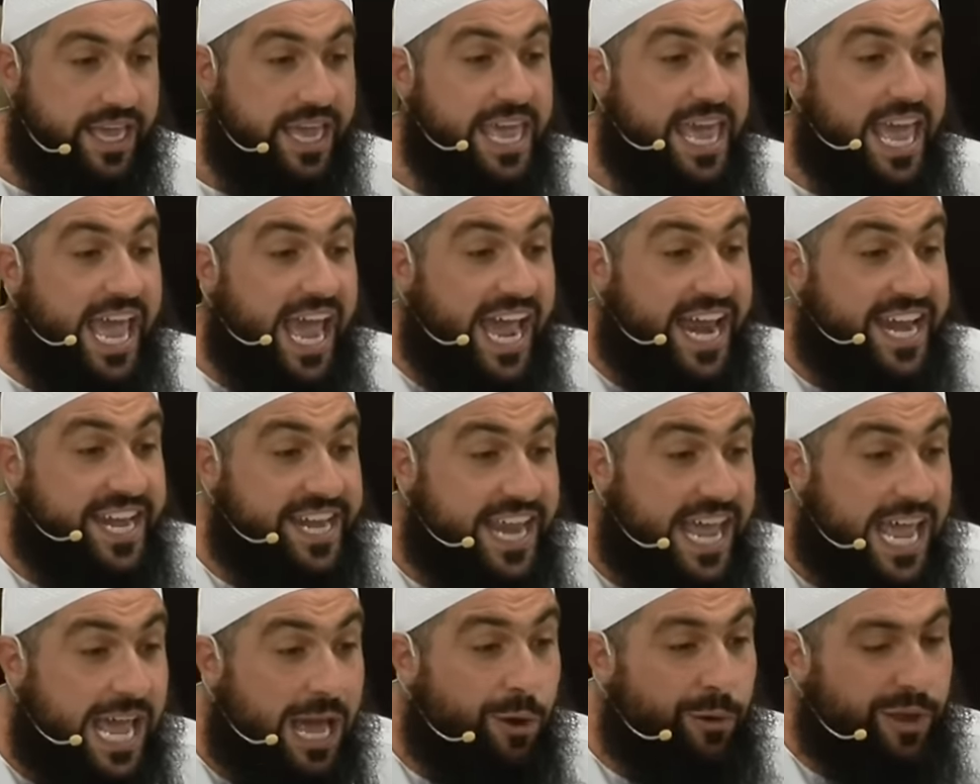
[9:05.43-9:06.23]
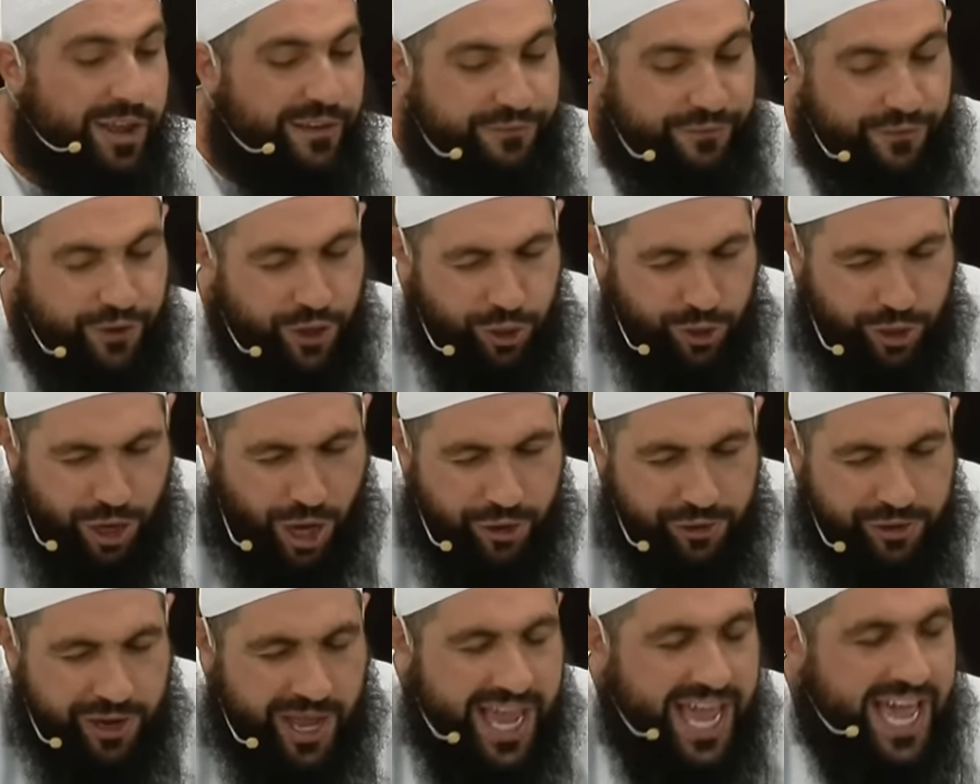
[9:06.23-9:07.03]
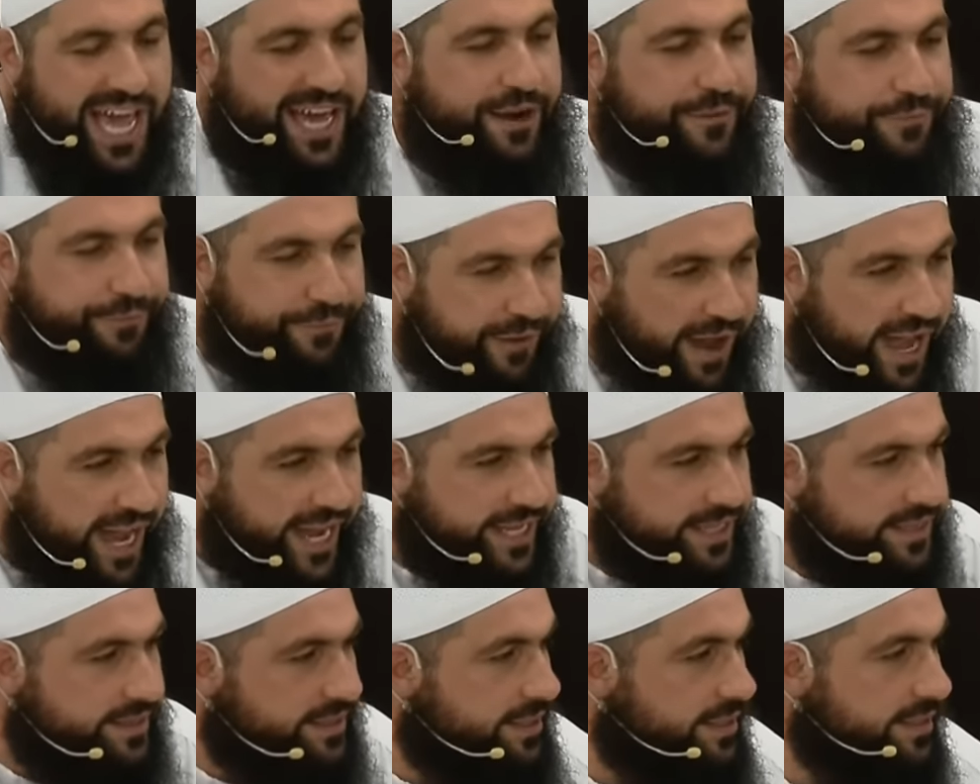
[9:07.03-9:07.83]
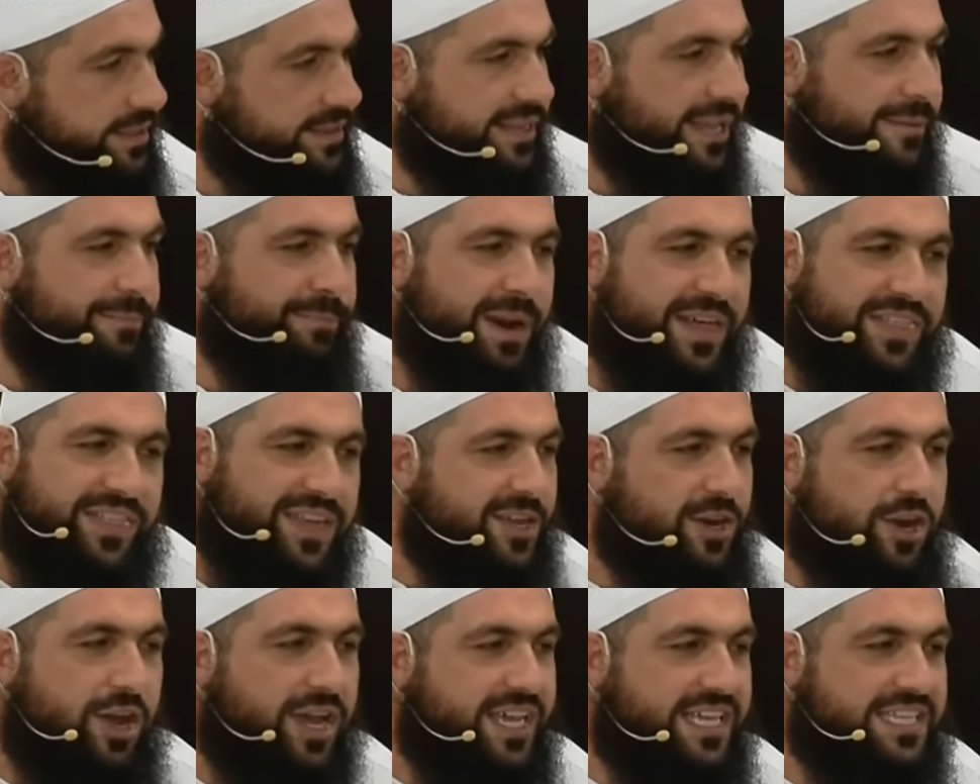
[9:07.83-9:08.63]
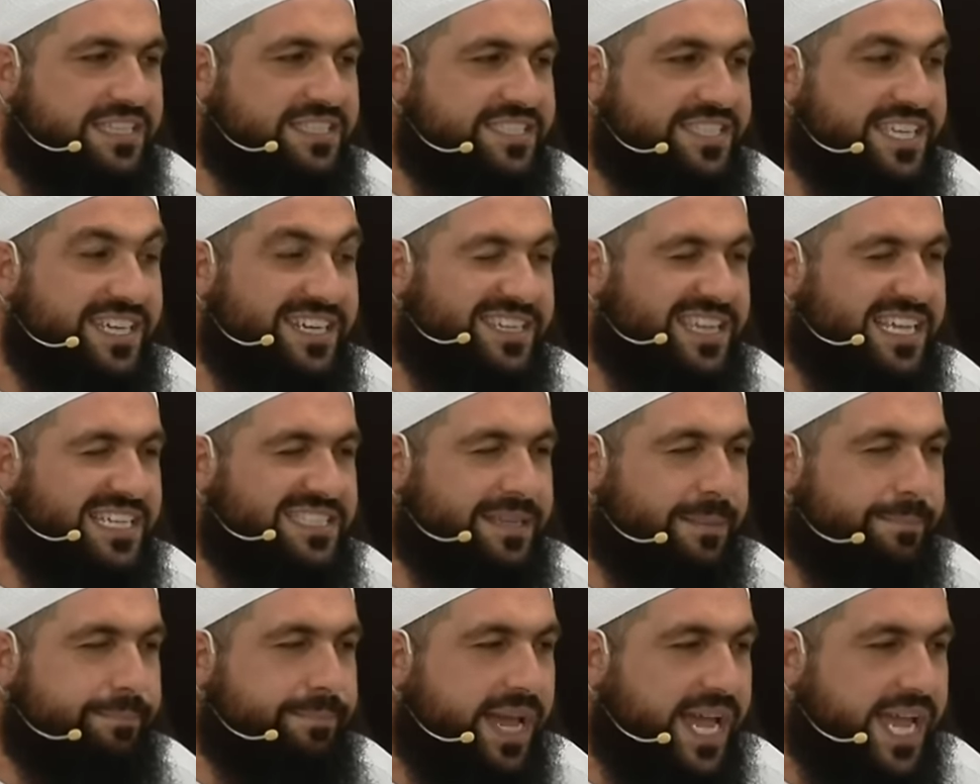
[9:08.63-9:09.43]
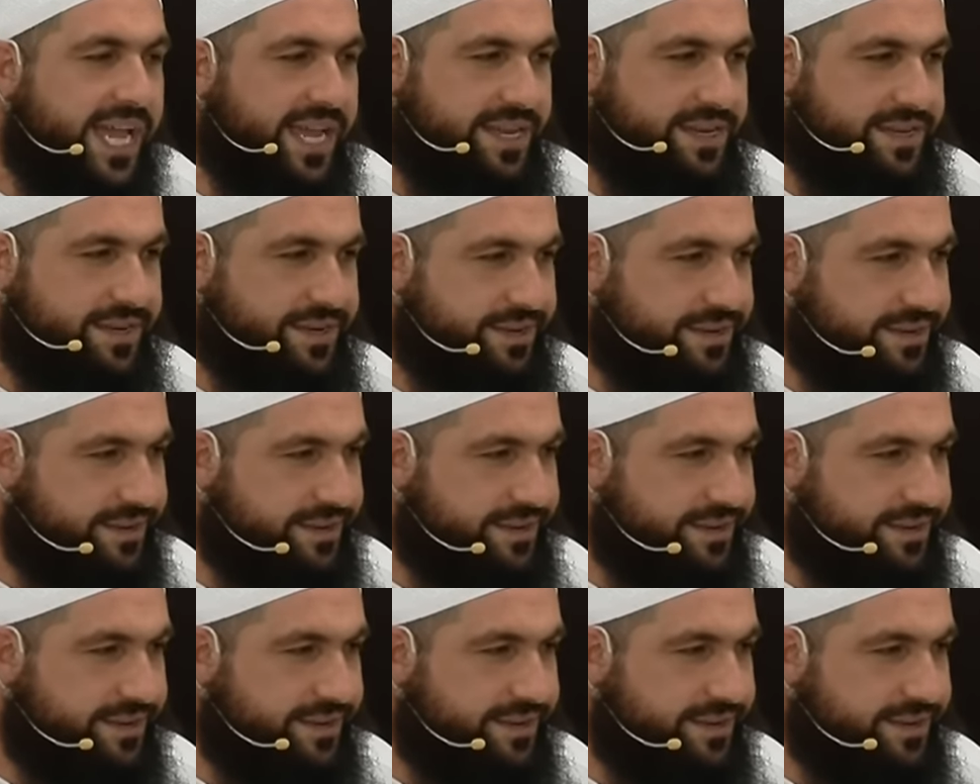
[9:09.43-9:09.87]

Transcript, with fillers: And now if you don't know how to fight, then brother, you're not considered as a man.